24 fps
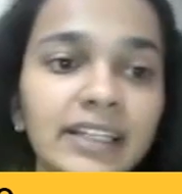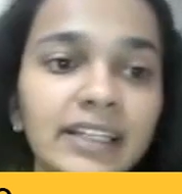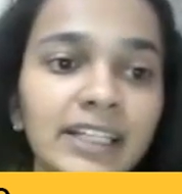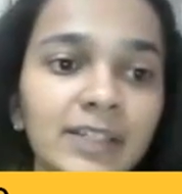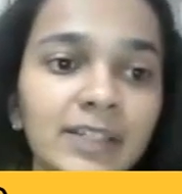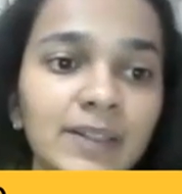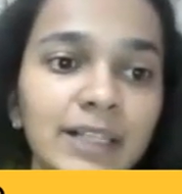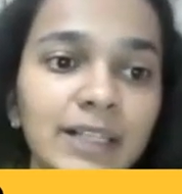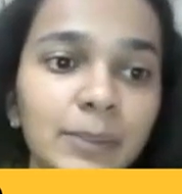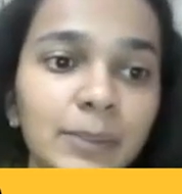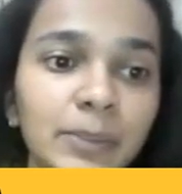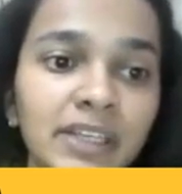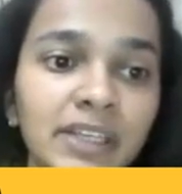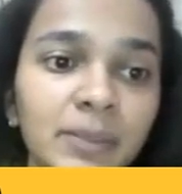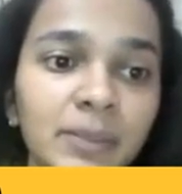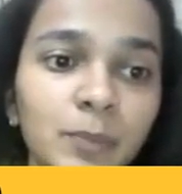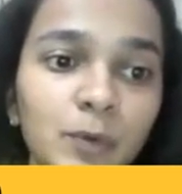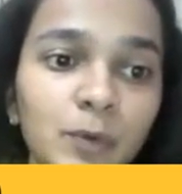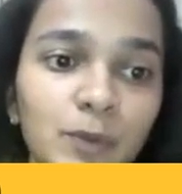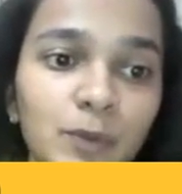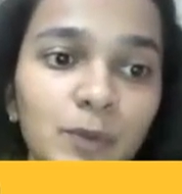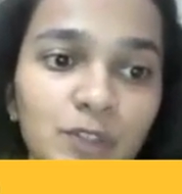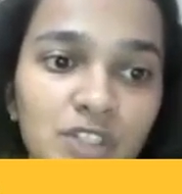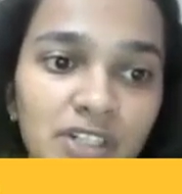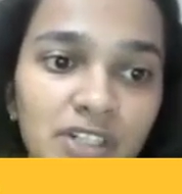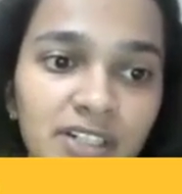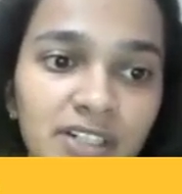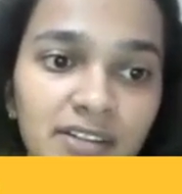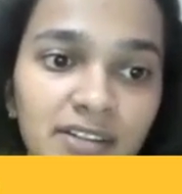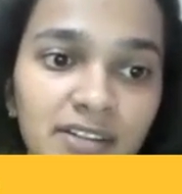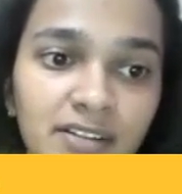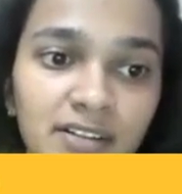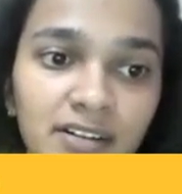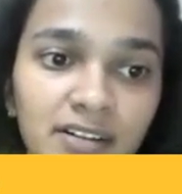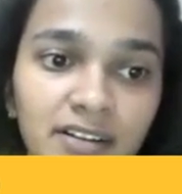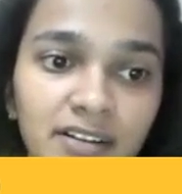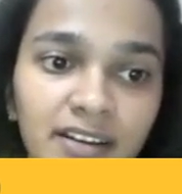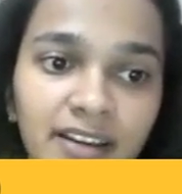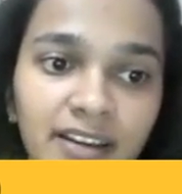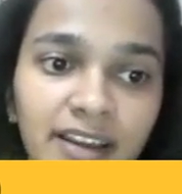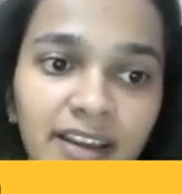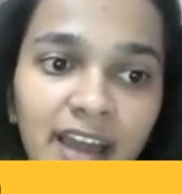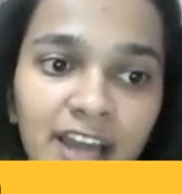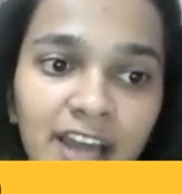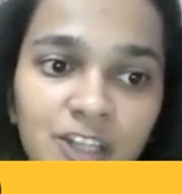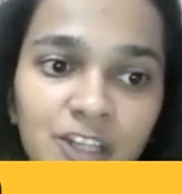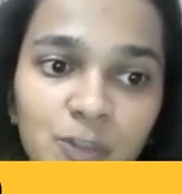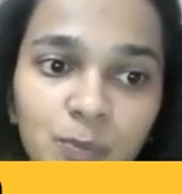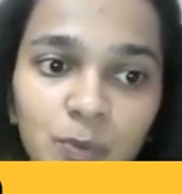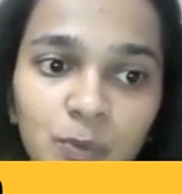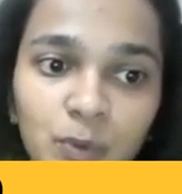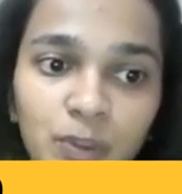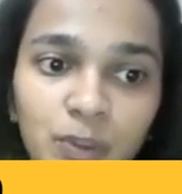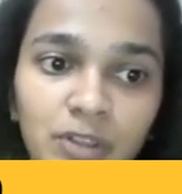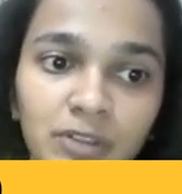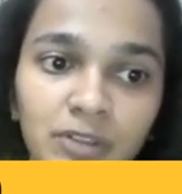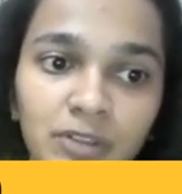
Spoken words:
it will be posted in the cash book.